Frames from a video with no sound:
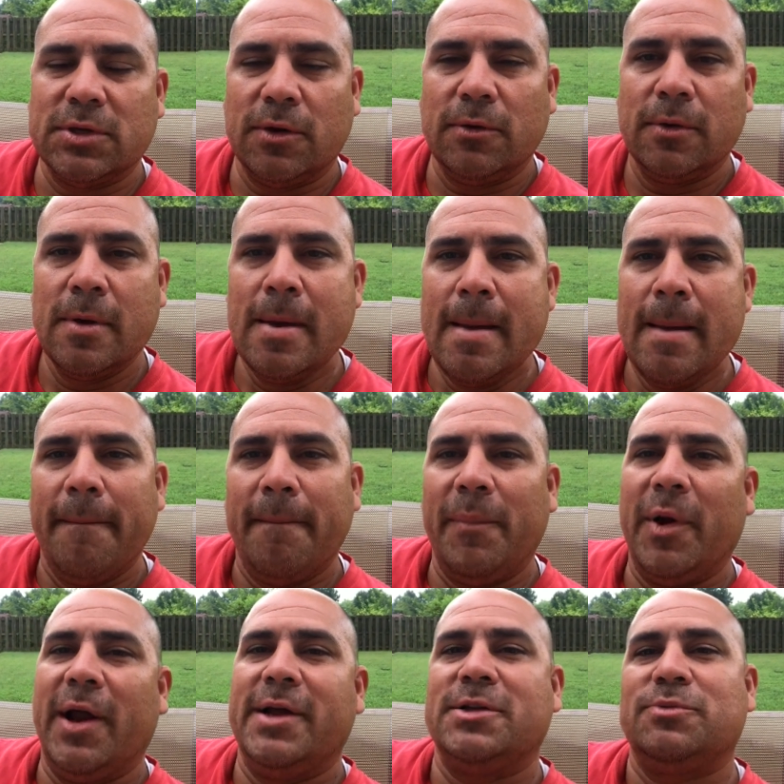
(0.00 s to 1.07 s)
So
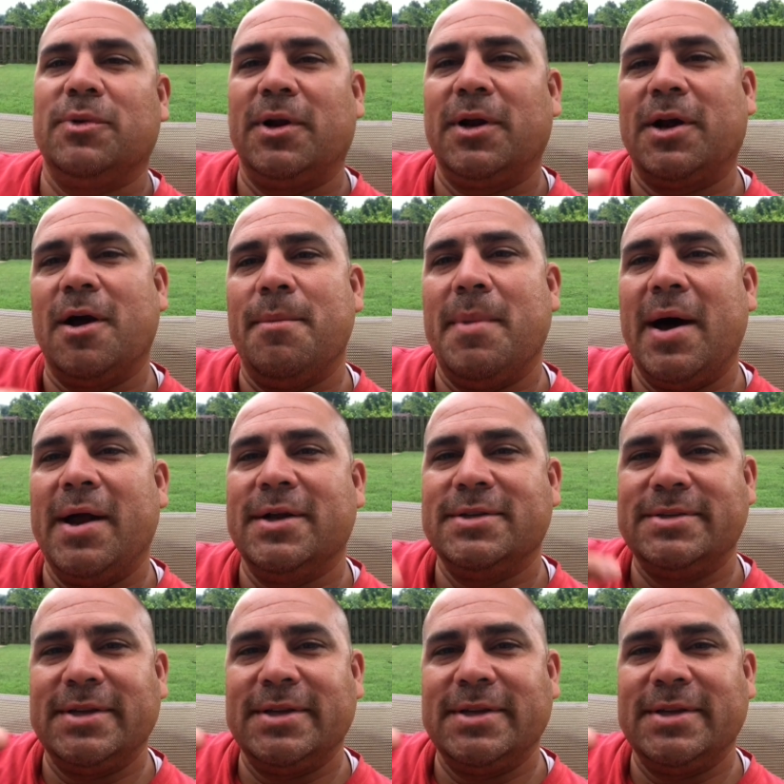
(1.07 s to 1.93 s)
but I just want to come on and